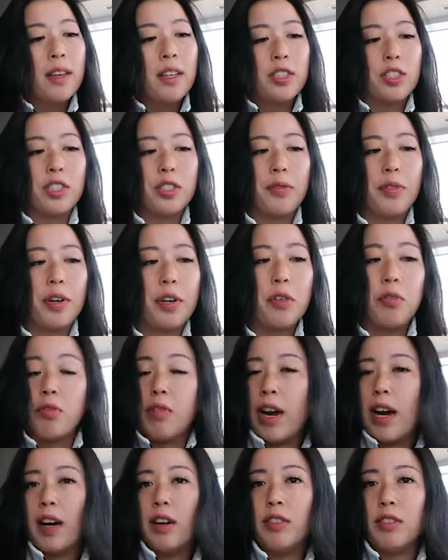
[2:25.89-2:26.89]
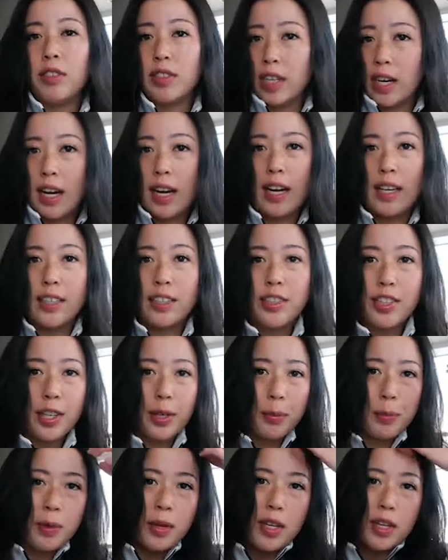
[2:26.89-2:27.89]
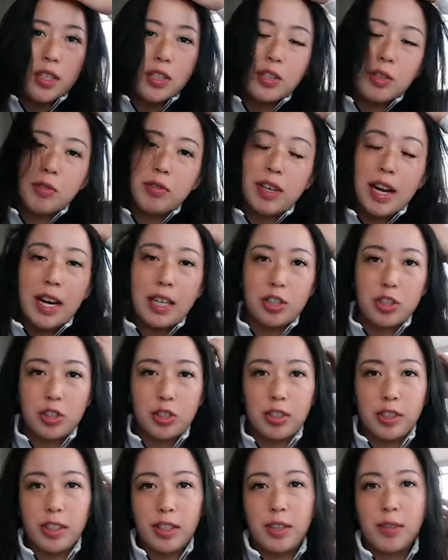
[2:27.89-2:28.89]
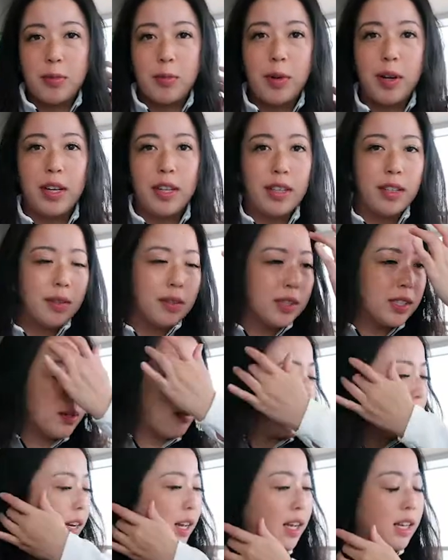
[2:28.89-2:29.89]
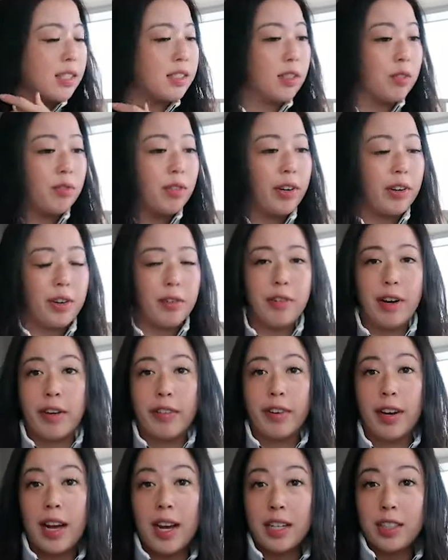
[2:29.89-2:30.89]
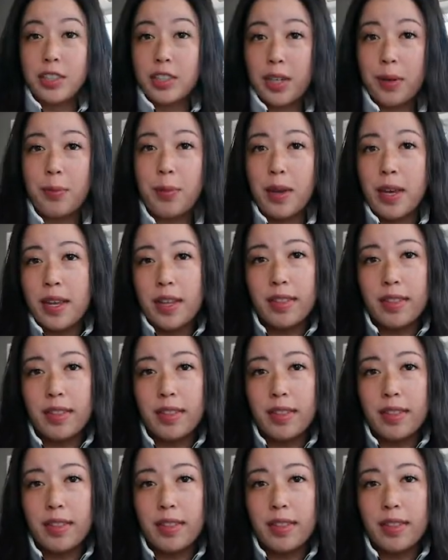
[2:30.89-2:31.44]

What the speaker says: She has a very round eye shape, so naturally when someone has a very round eye shape,